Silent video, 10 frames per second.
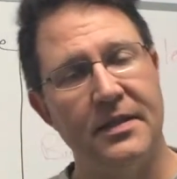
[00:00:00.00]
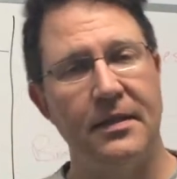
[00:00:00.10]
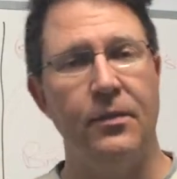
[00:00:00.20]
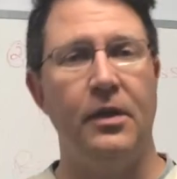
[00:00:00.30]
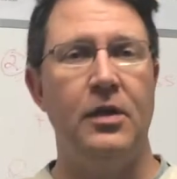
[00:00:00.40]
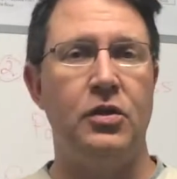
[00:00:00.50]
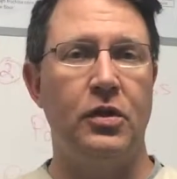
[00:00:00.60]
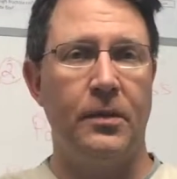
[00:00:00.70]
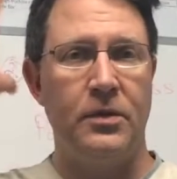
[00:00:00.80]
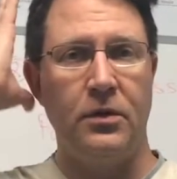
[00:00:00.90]
stimulation
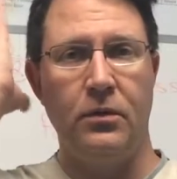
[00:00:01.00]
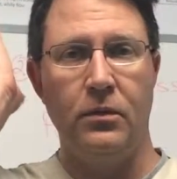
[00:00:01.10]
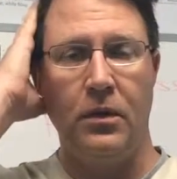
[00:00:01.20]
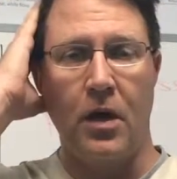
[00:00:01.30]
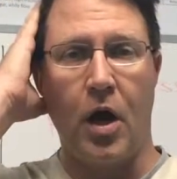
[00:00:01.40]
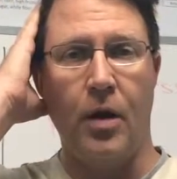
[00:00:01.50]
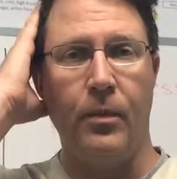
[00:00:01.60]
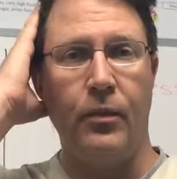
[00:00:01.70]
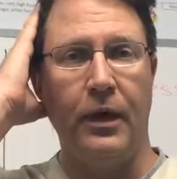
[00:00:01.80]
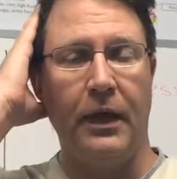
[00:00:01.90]
up to our
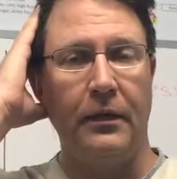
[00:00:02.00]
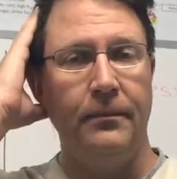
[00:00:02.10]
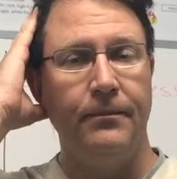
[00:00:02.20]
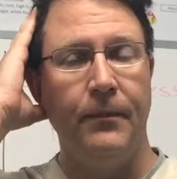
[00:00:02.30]
brain.